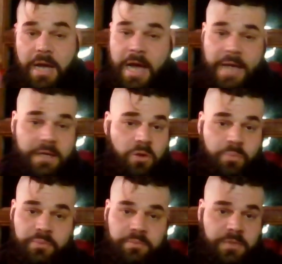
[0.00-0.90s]
I
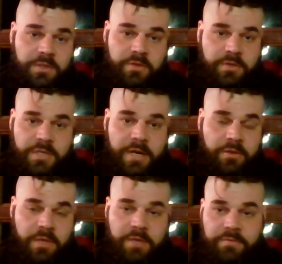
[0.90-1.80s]
hope, in your
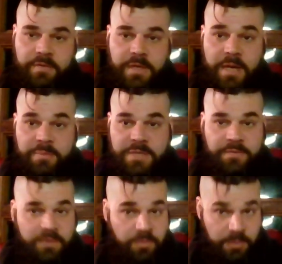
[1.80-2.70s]
entire life. And I'm
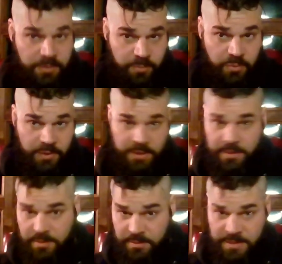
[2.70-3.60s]
definitely willing to put it
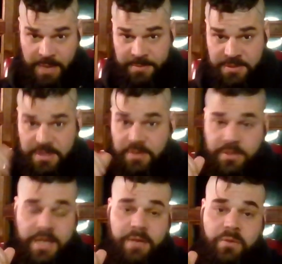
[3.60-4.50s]
in the top contender
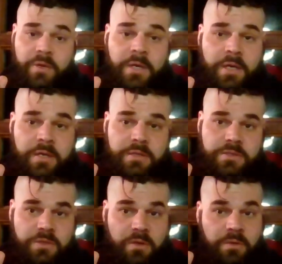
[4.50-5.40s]
category.
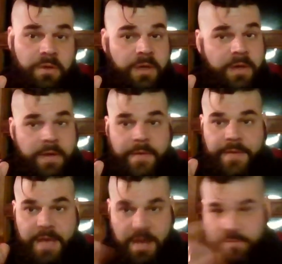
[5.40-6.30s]
So
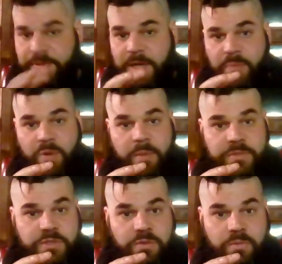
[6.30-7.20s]
everything I
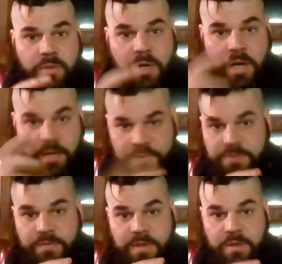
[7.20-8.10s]
promised you on
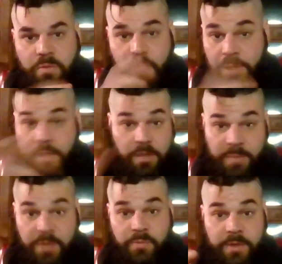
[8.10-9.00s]
this video, we are going to
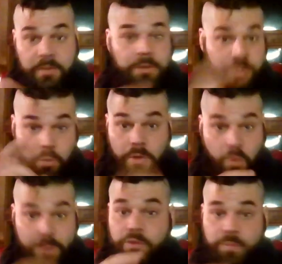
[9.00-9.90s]
make real. You are
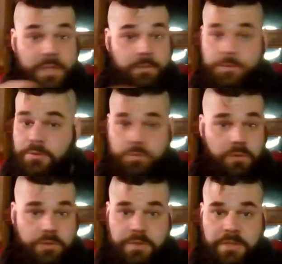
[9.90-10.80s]
going to be able to do
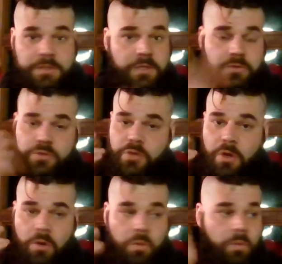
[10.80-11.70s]
those things. There's
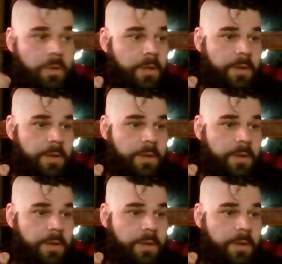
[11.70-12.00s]
no